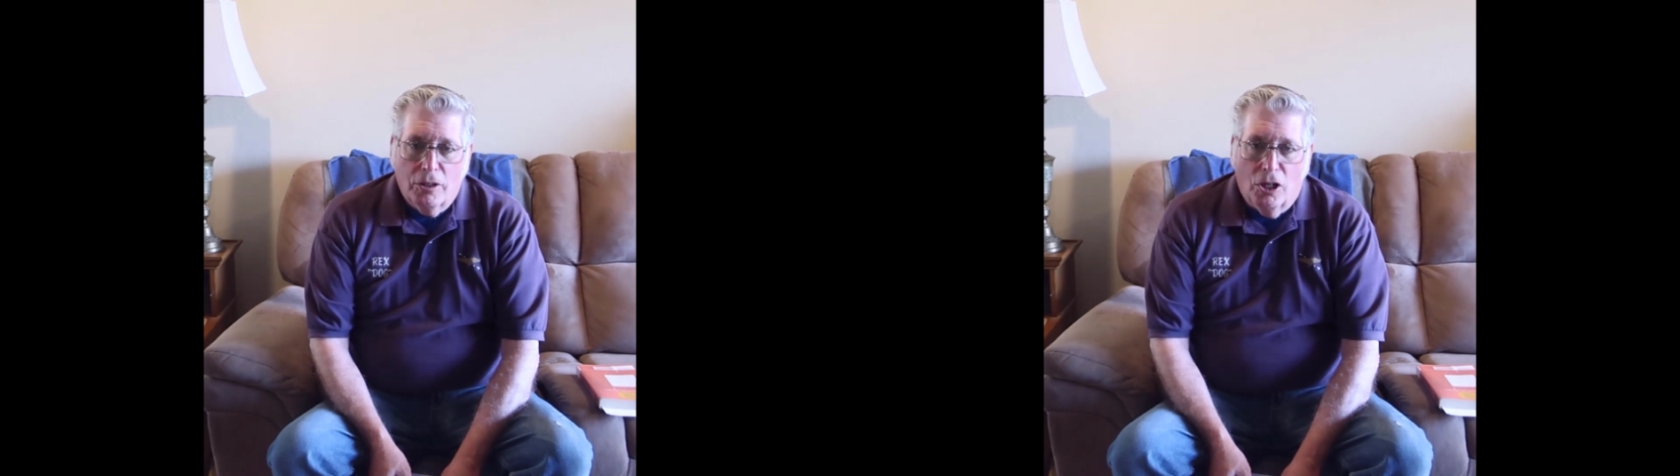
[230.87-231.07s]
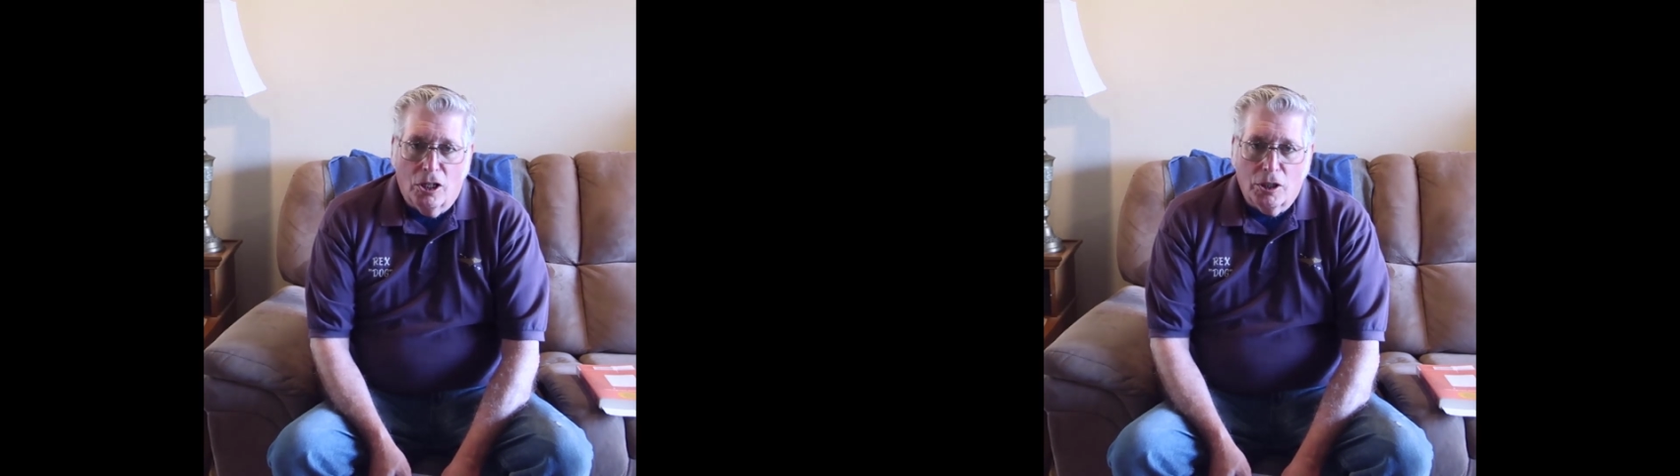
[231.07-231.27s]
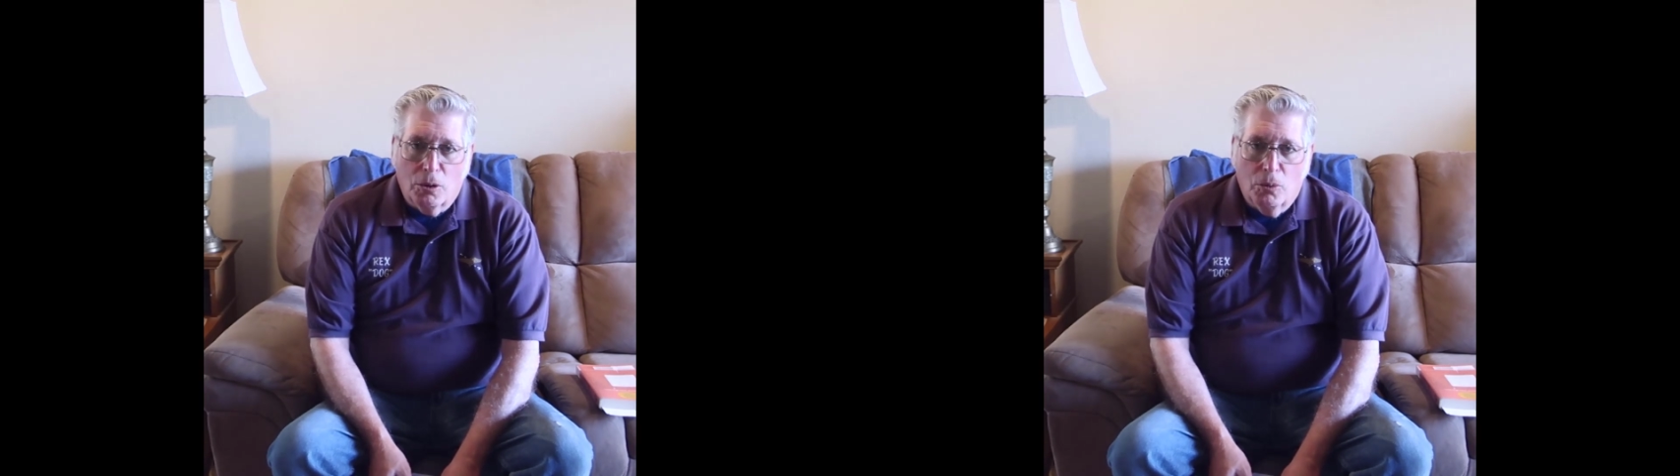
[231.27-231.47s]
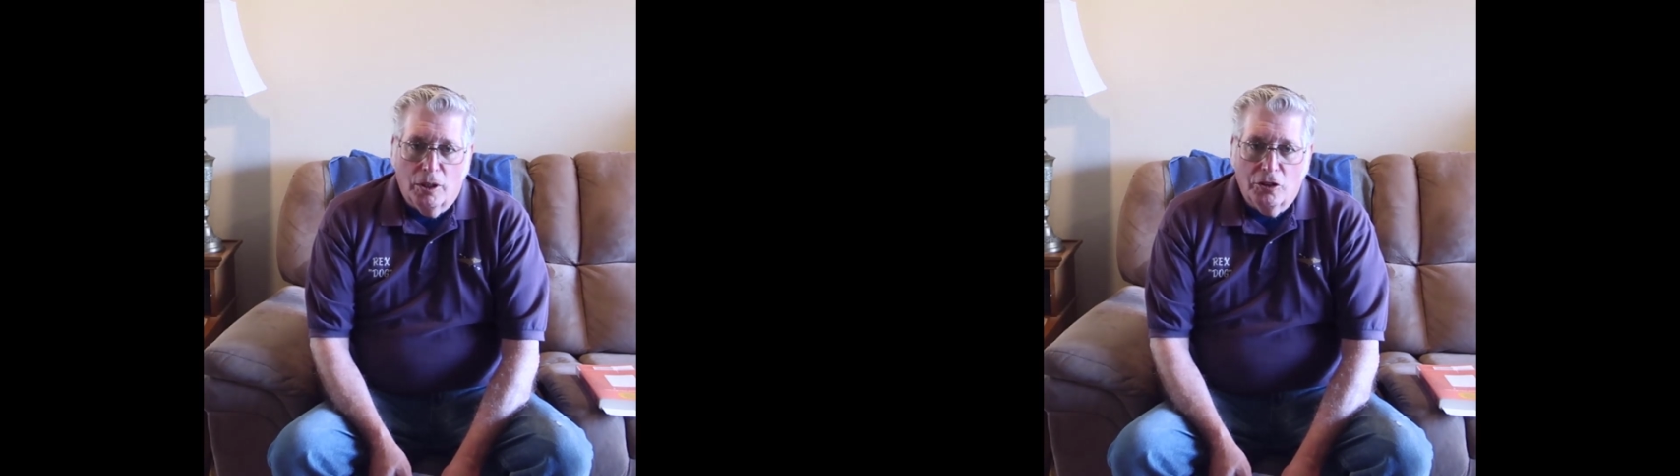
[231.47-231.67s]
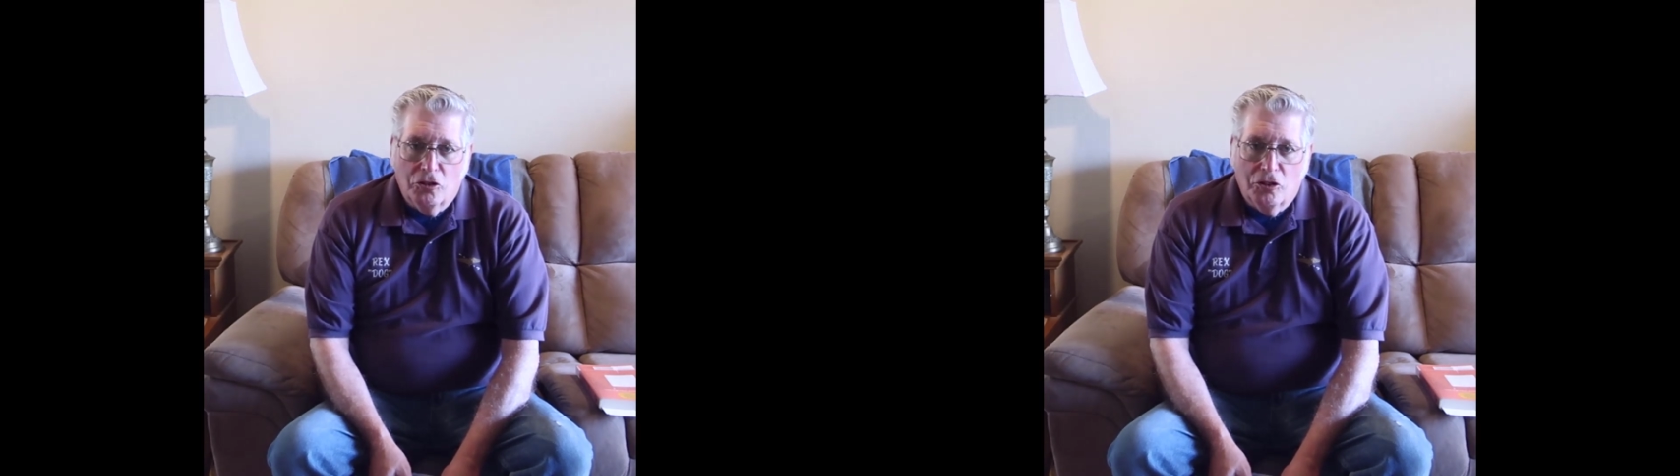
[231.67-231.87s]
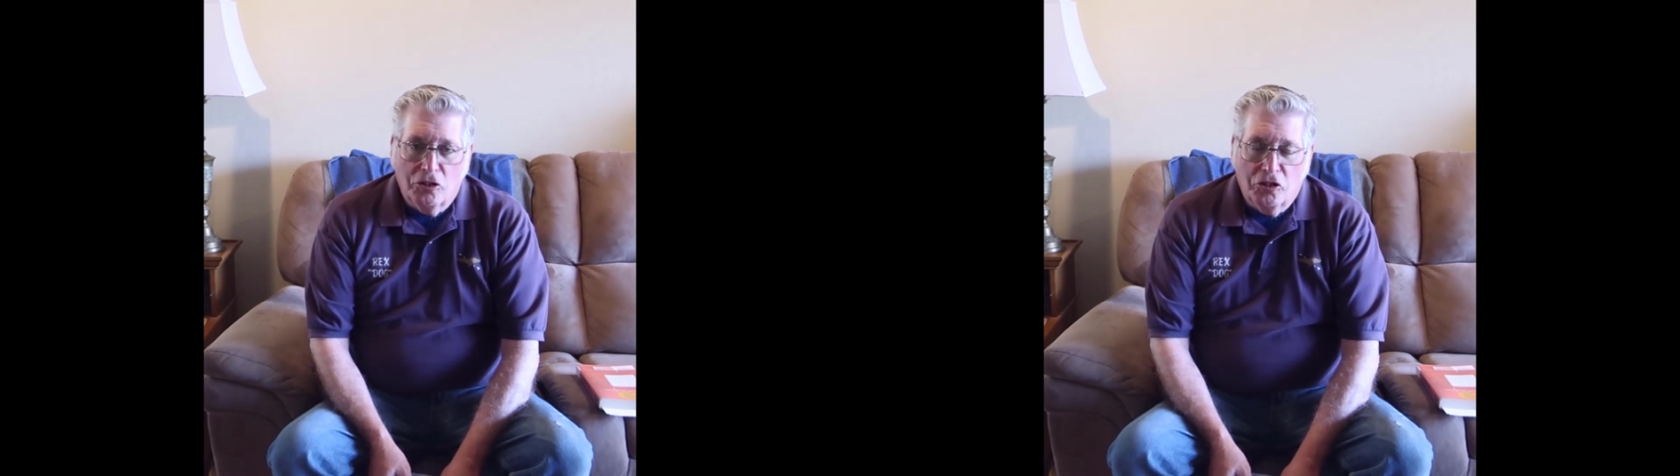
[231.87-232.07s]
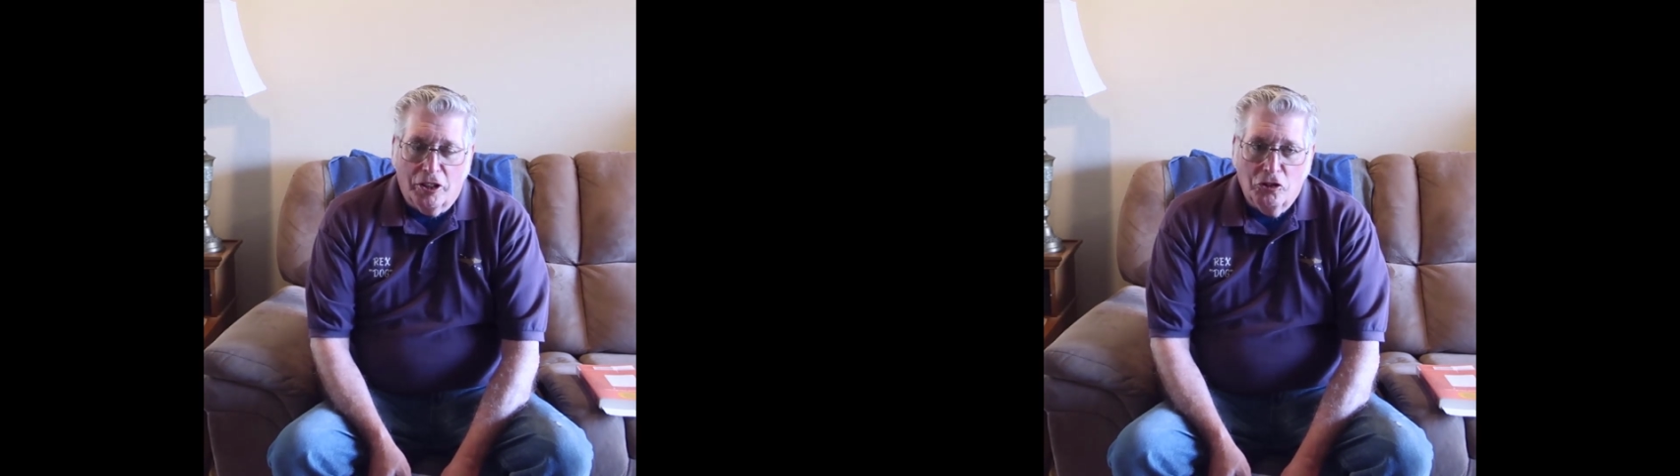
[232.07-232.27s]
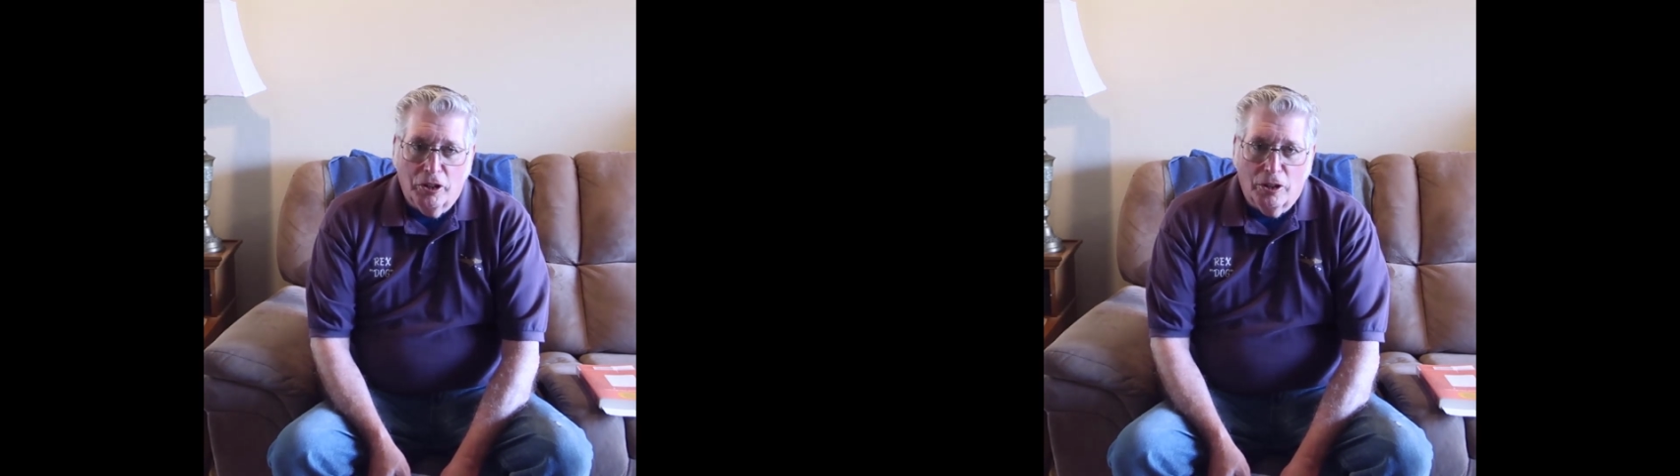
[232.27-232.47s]
Carter was
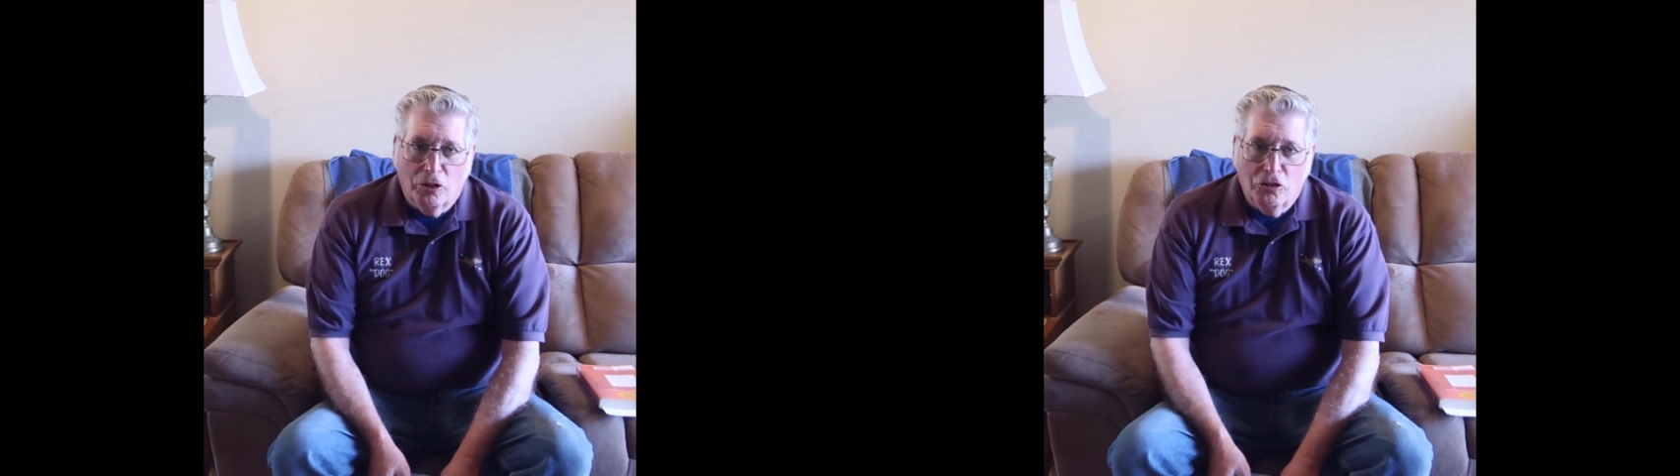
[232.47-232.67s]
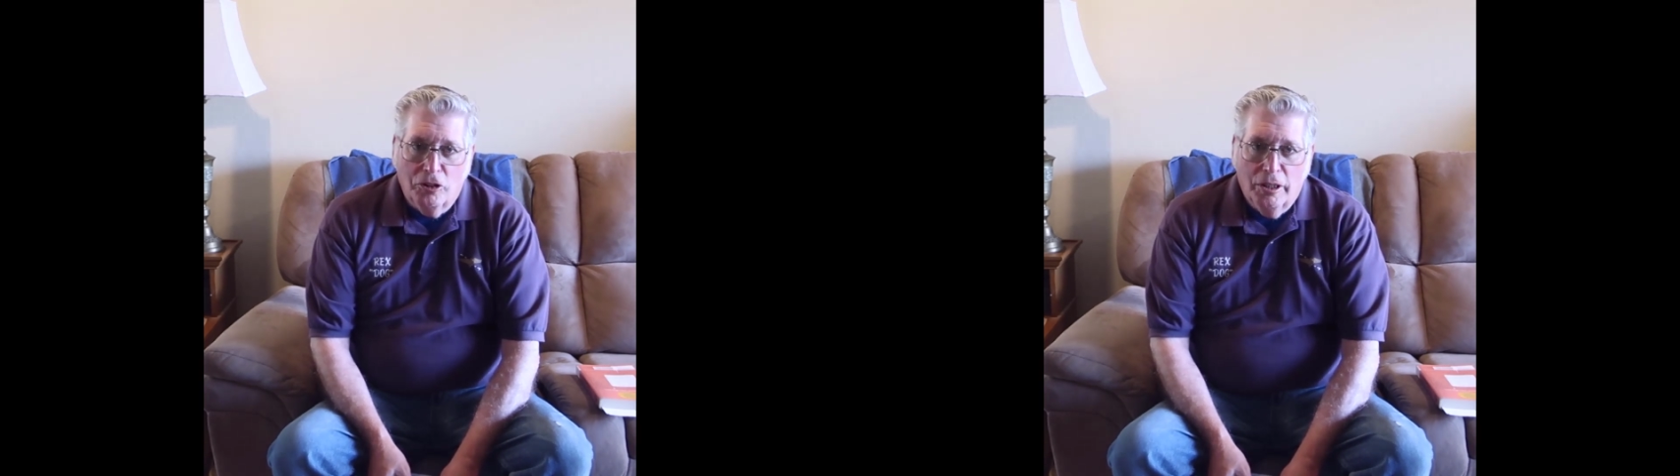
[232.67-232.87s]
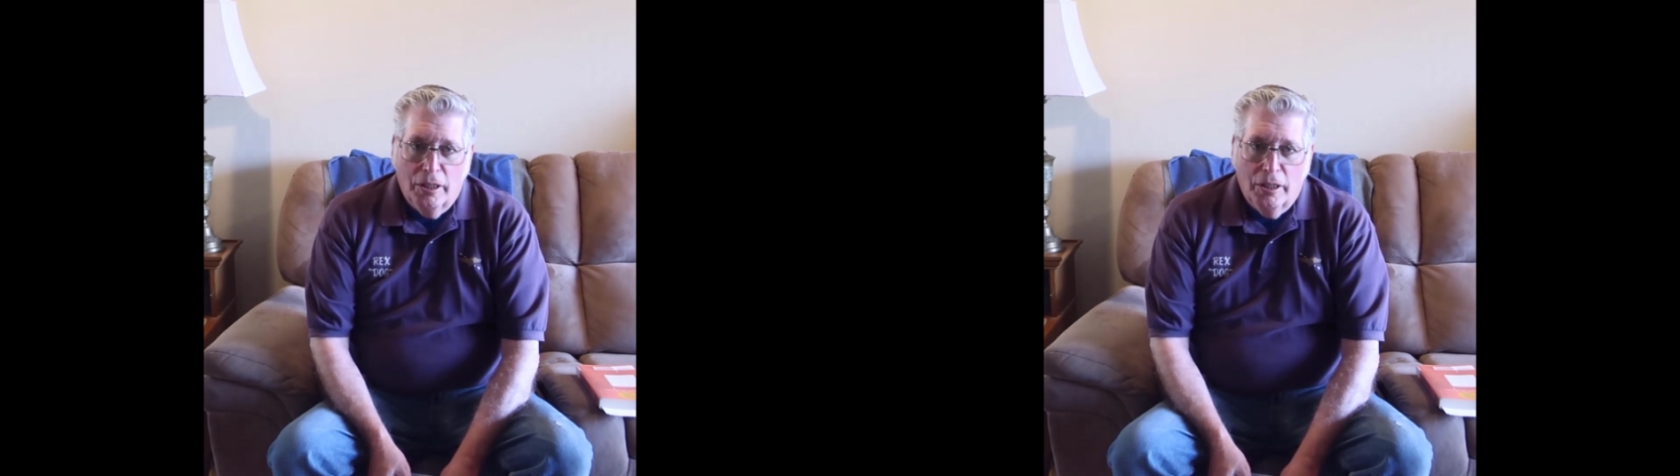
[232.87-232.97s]
6 years